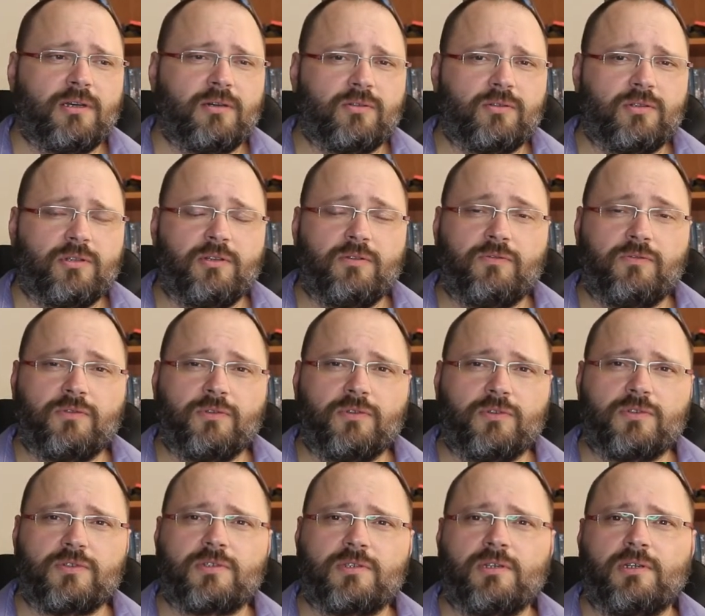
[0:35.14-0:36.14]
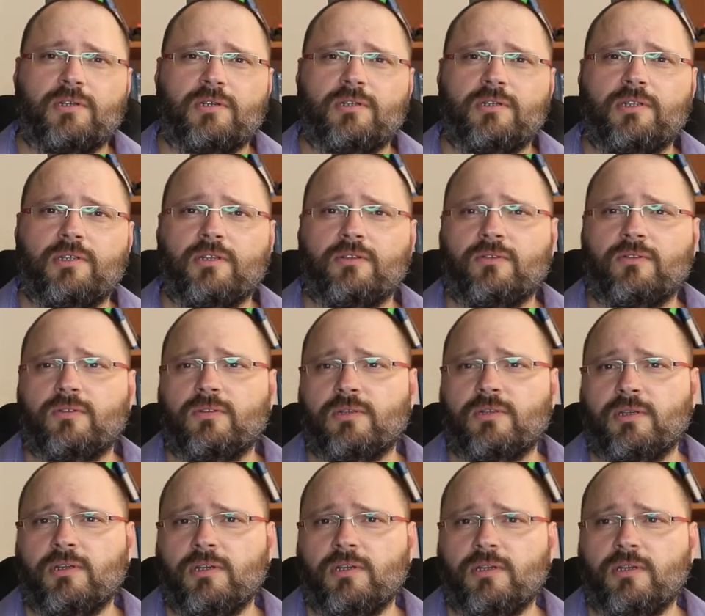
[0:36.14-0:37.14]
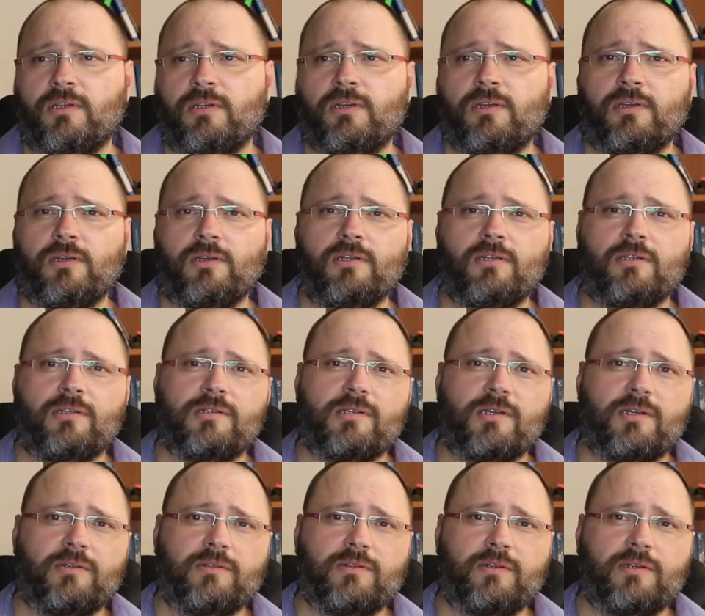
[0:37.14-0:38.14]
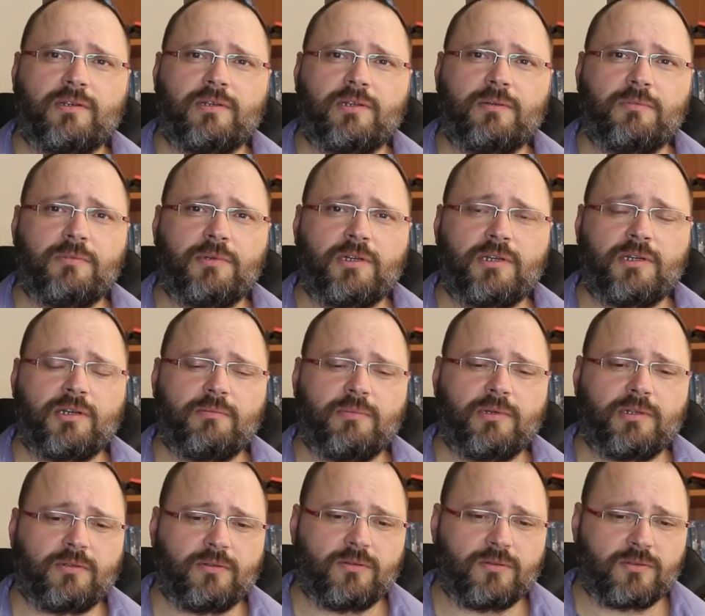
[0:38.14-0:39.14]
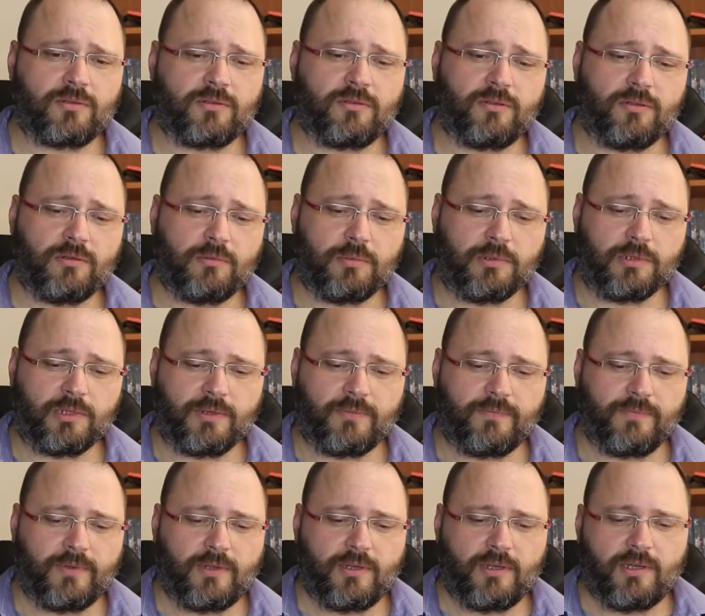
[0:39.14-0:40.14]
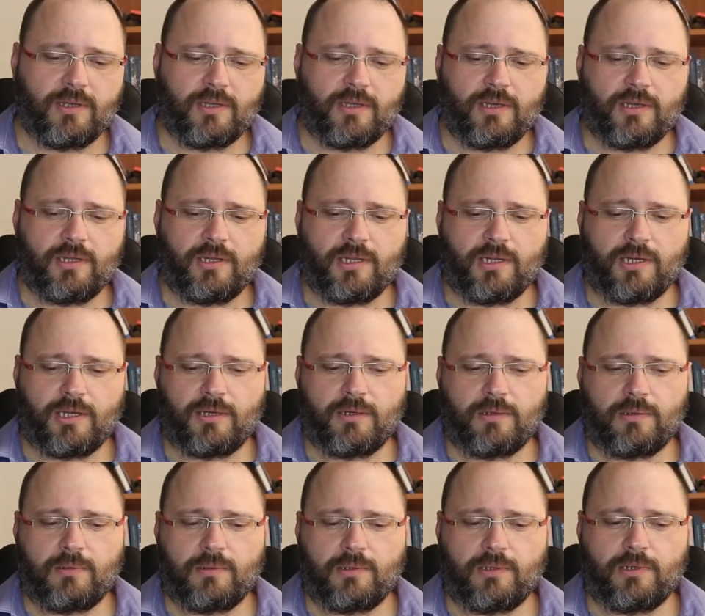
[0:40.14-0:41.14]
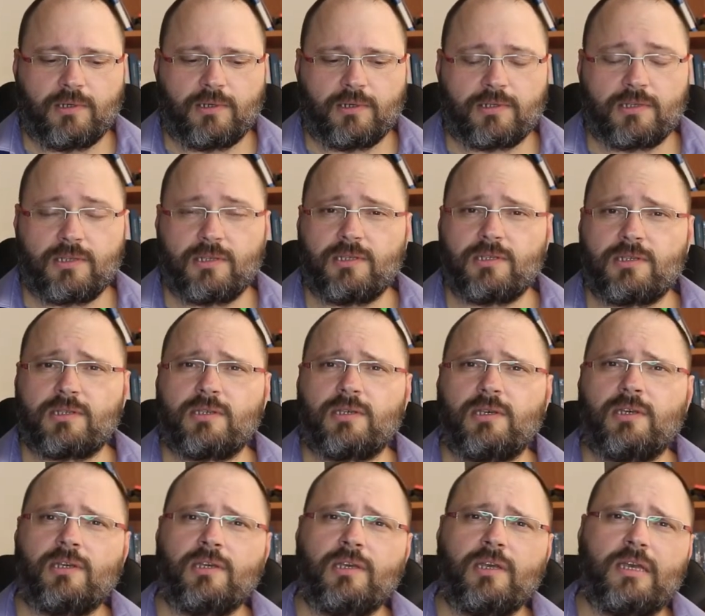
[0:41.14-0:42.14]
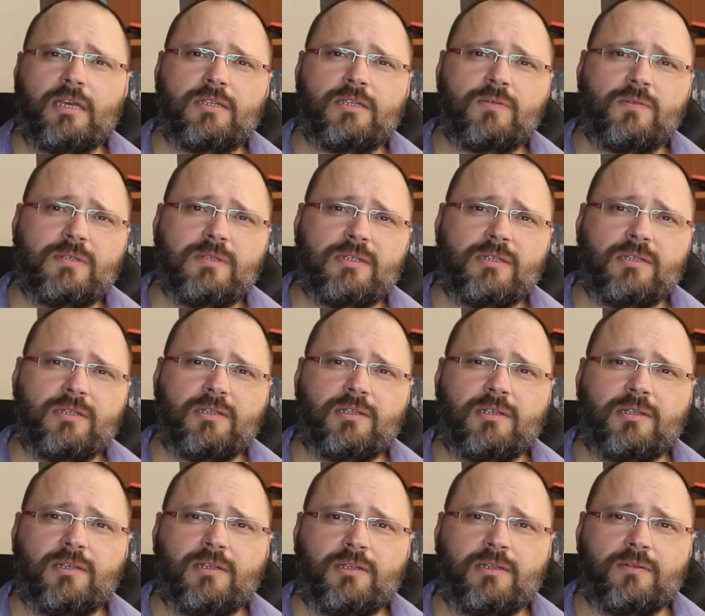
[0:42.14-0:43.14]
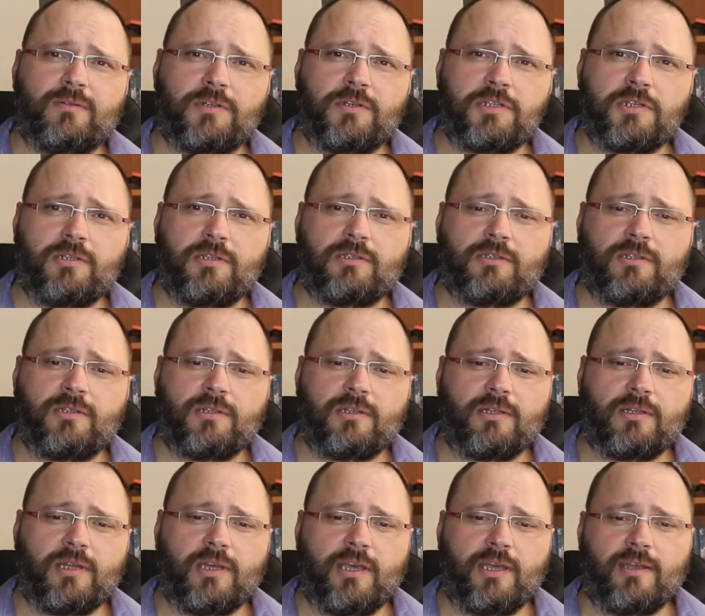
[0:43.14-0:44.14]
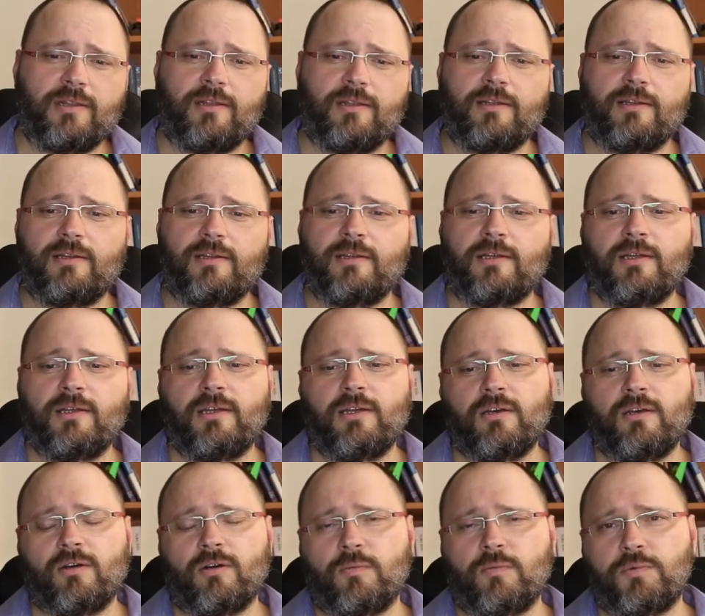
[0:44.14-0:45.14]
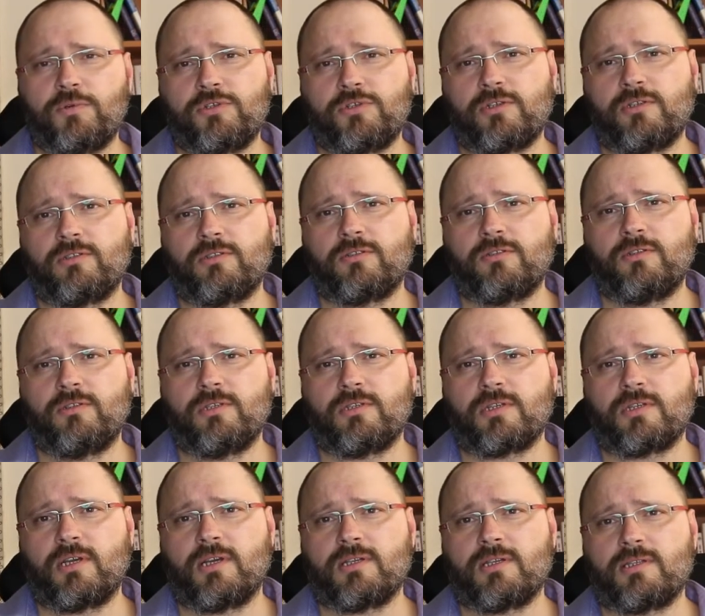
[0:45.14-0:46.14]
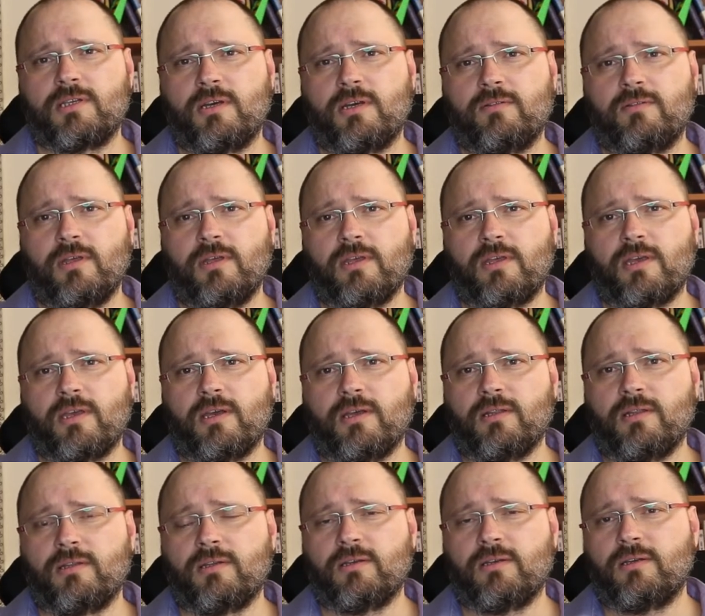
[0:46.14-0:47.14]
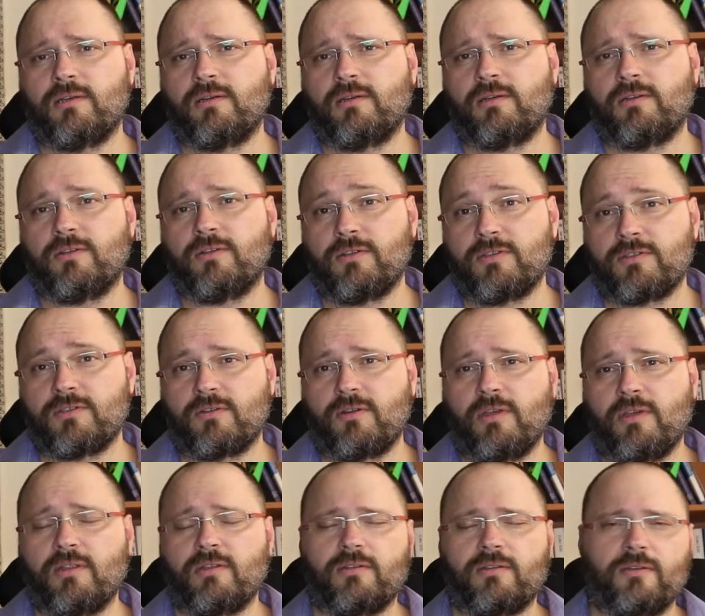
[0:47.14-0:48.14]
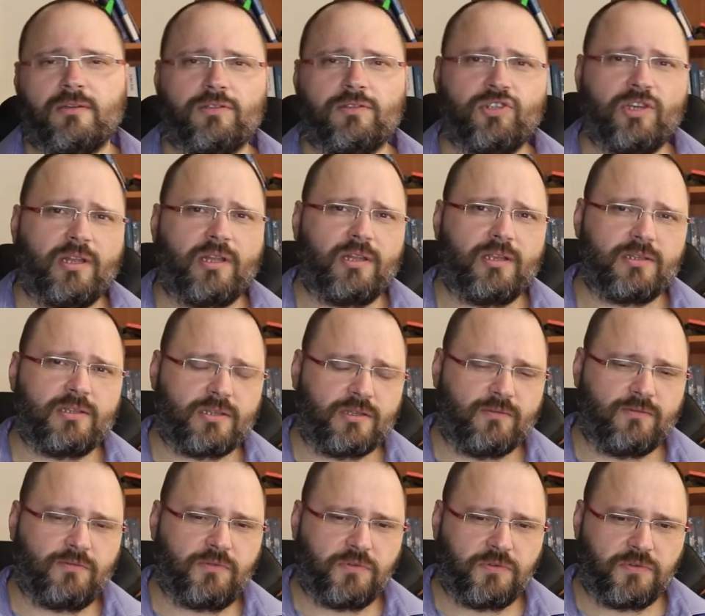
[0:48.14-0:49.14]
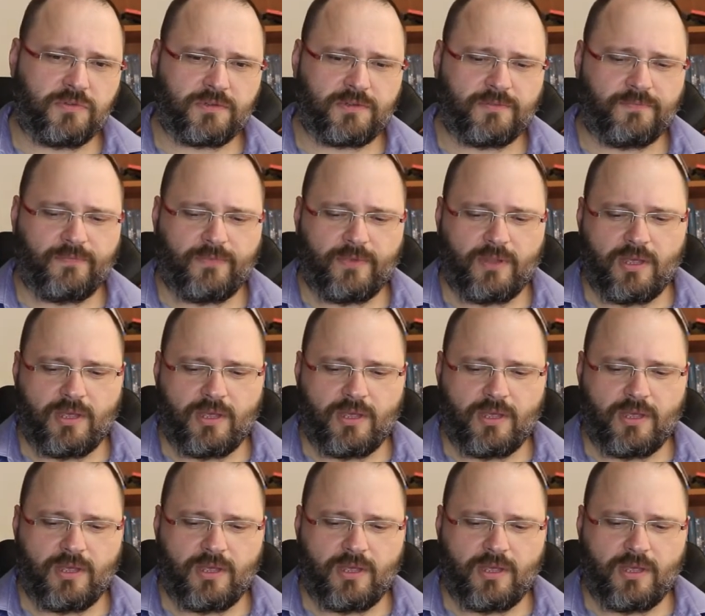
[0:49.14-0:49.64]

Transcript: or the influence not only in South America but also globally. Now, since he has visited Washington, they had the opportunity to discuss how they can restrain the Chinese influence.